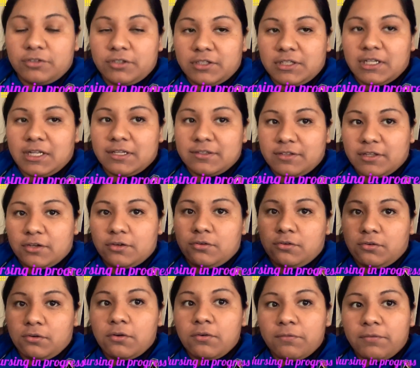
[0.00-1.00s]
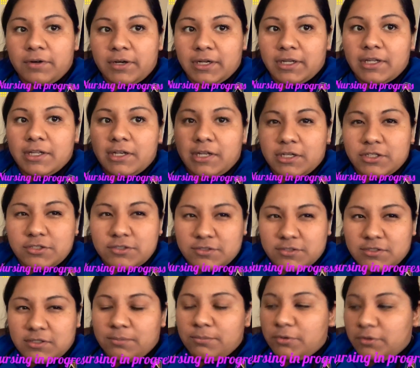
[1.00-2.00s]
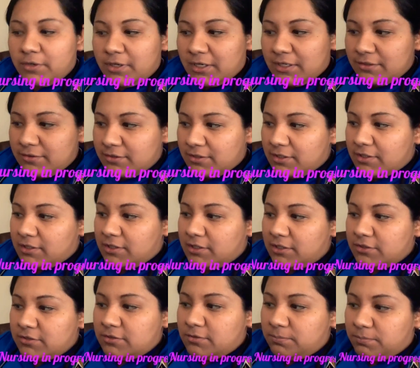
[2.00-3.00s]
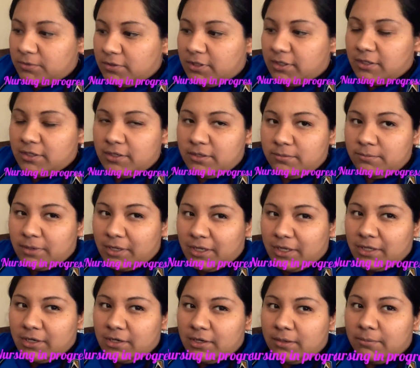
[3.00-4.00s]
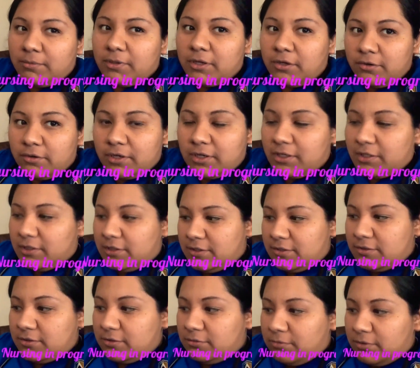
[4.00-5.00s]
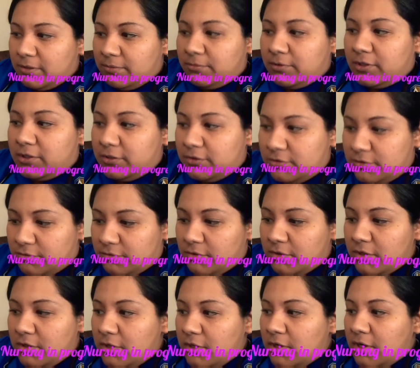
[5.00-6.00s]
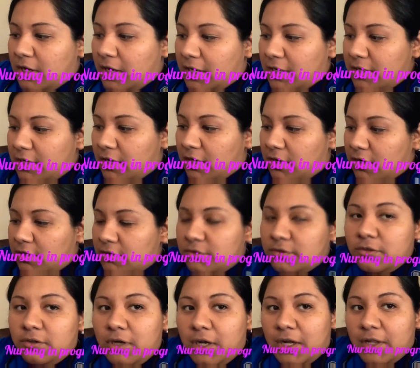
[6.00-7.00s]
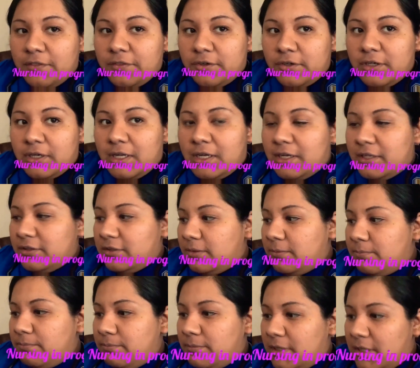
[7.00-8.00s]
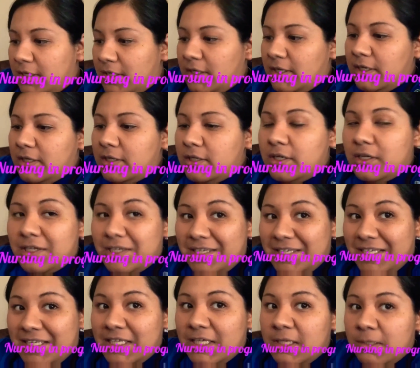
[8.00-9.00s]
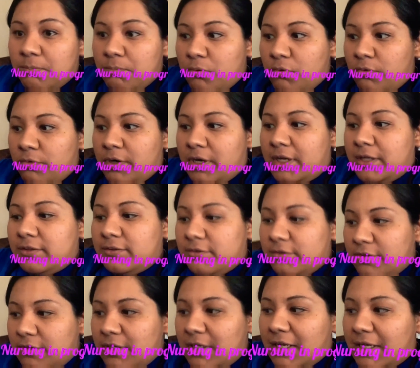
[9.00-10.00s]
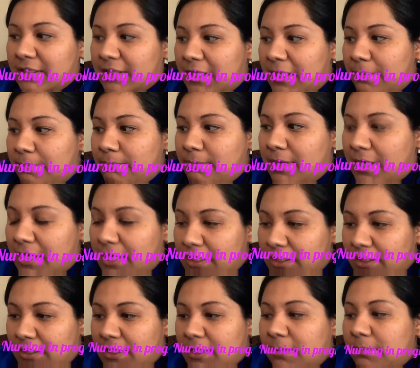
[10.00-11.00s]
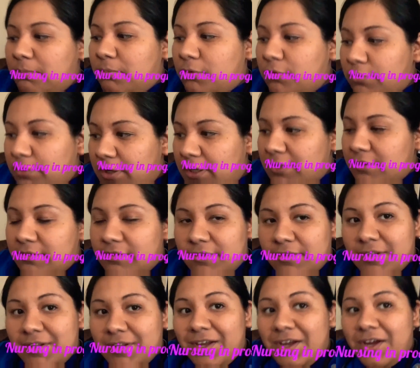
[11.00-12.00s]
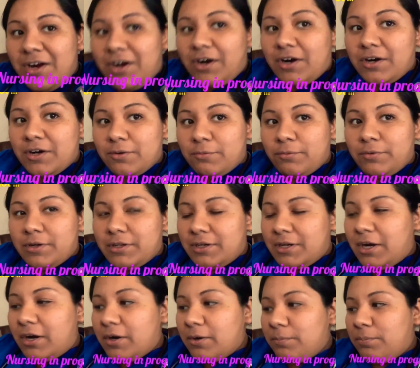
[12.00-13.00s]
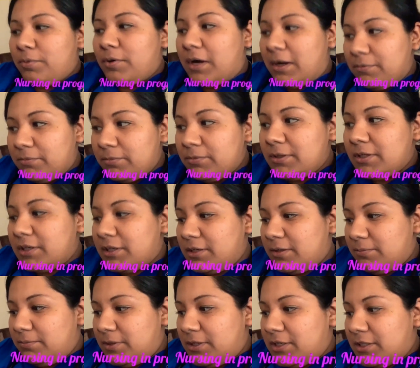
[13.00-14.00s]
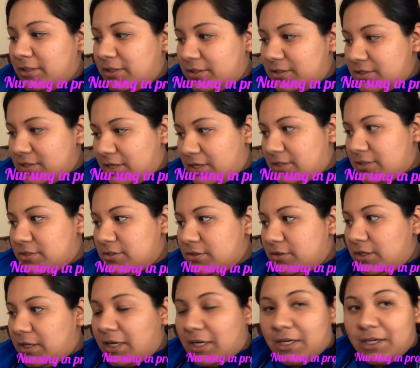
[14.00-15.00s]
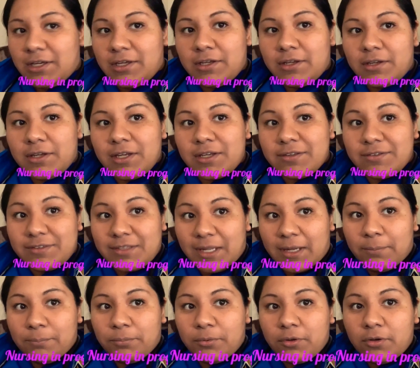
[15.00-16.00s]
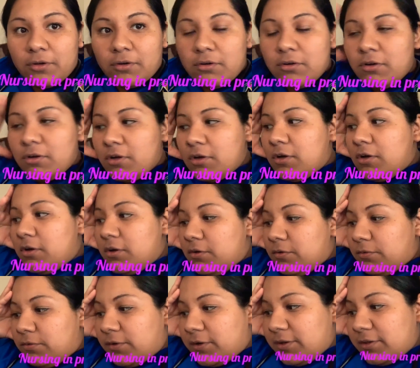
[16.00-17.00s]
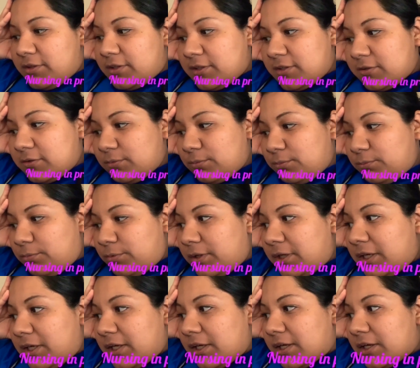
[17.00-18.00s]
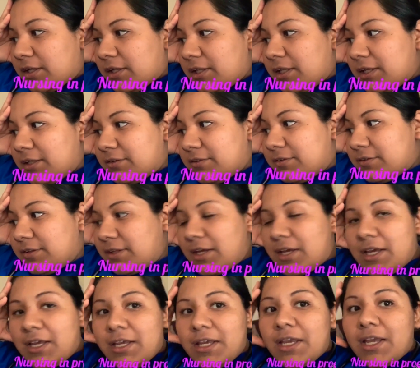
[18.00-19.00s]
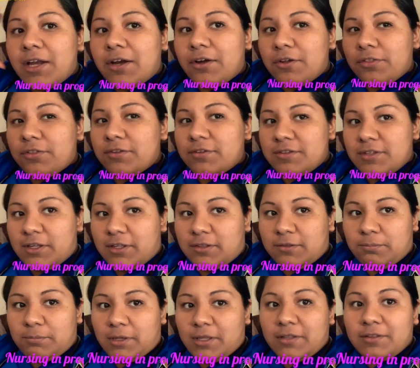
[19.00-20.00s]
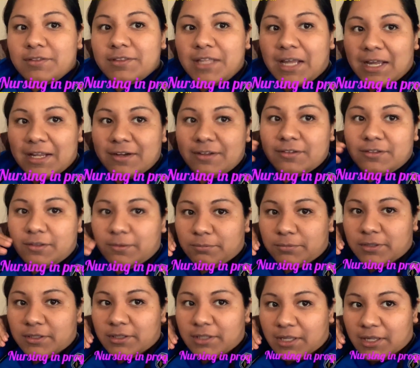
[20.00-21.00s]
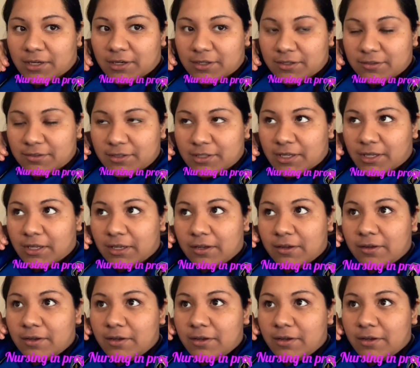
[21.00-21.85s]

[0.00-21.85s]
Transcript: class I go over it and I just summarize, and then I just put it in my head and I'm like, okay, this is what I'm gonna do. I also underline the main key points. So like that main key points are what are probably gonna be in the test. So like example for this week, let's say health assessment. That is something that is like